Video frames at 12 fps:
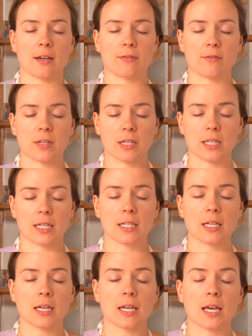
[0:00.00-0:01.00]
I feel
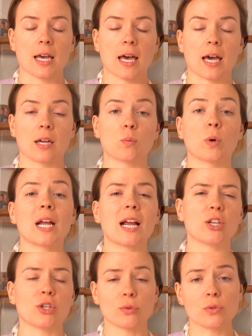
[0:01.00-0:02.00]
it. And what I
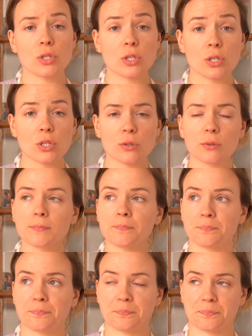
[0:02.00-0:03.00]
used to do
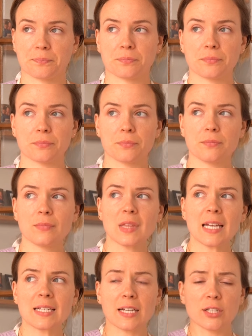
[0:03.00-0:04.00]

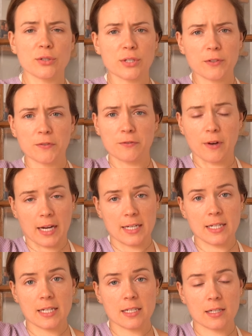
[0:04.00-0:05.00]
is I used to
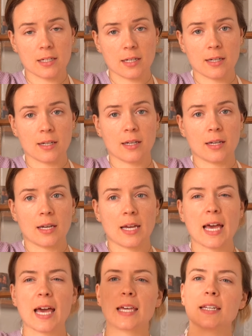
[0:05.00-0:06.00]
find it,
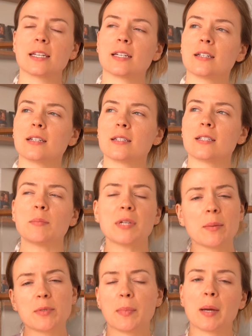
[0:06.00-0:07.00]
and
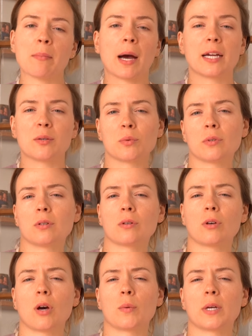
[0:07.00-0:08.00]
sometimes my mind
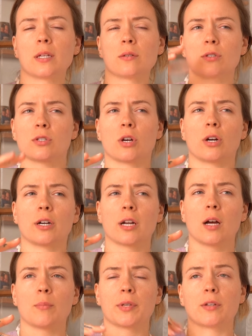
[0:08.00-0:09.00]
will go in, it'll start it
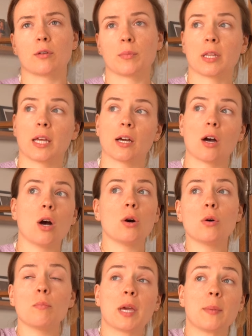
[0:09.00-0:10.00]
up, and it'll be like,
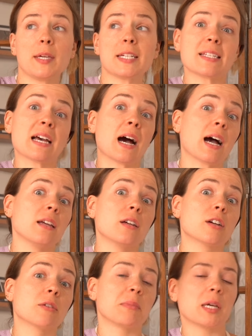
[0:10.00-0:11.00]
oh, maybe it's
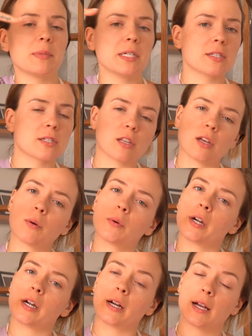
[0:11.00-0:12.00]
higher, maybe it's
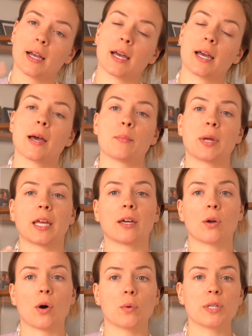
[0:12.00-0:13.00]
lower, but I
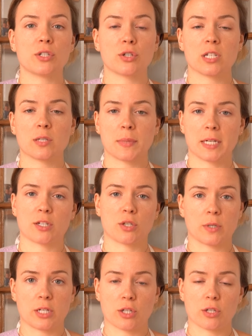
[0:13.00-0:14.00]
can always trust my
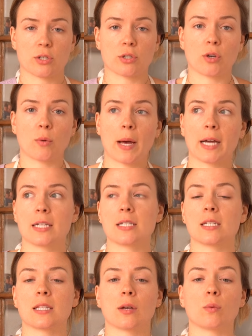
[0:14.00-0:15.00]
intuition. So go back
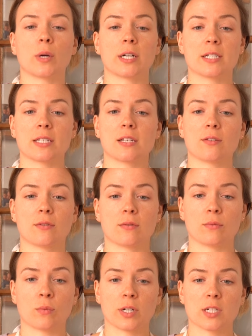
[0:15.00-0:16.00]
into like, where does it
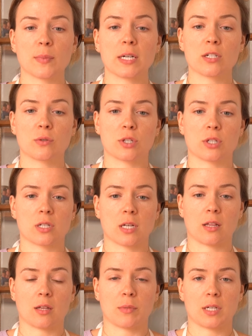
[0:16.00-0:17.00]
Where's my intuition
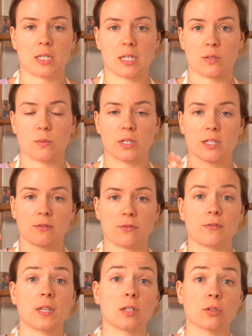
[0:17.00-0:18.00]
telling me it is? Where does it
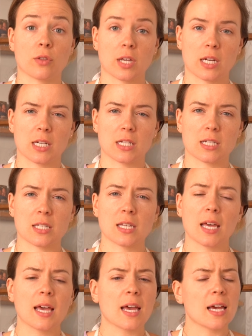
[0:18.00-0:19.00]
feel that it is?
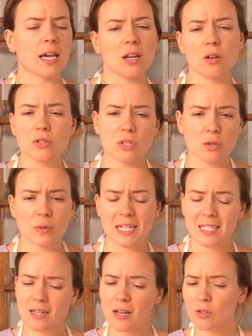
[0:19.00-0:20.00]
And also,
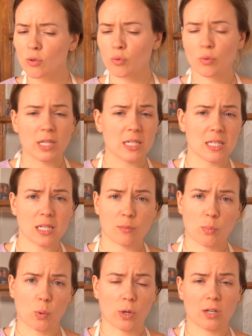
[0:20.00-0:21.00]
it's not crazy
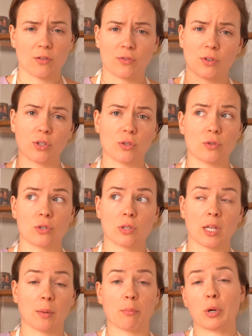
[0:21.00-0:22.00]
important for you to
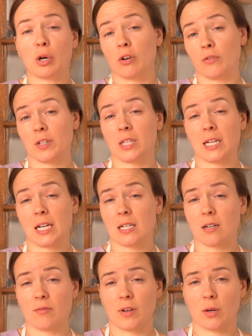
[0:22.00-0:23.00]
like perfectly
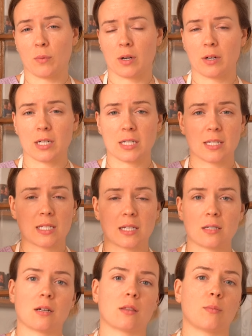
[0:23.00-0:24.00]
identify where it is.
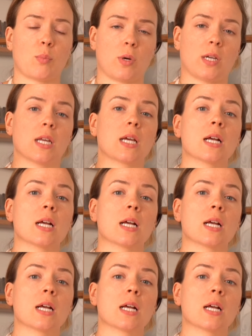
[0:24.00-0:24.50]
That's not the point.